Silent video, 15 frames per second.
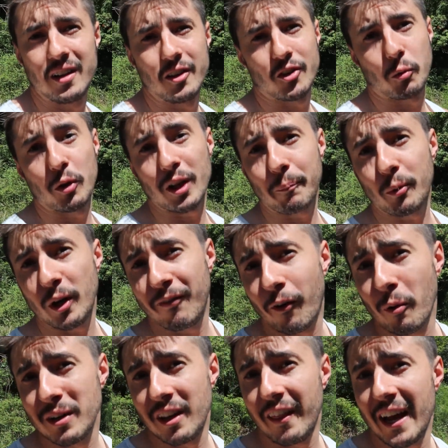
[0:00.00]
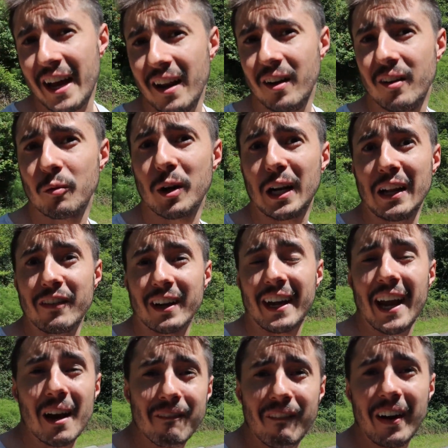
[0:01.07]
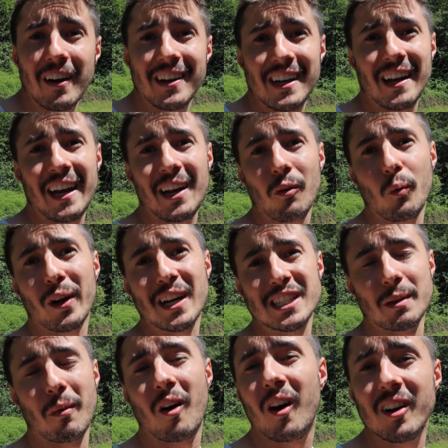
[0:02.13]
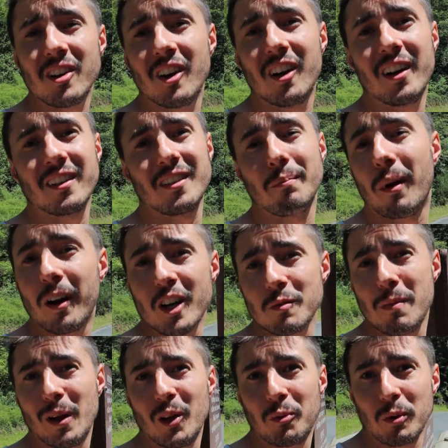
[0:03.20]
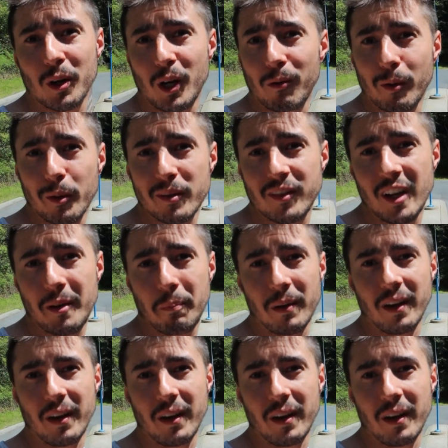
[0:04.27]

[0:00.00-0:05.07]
So we're looking pretty forward to that. We're gonna have a campfire tonight. We got some hot dogs and marshmallows we're gonna roast up,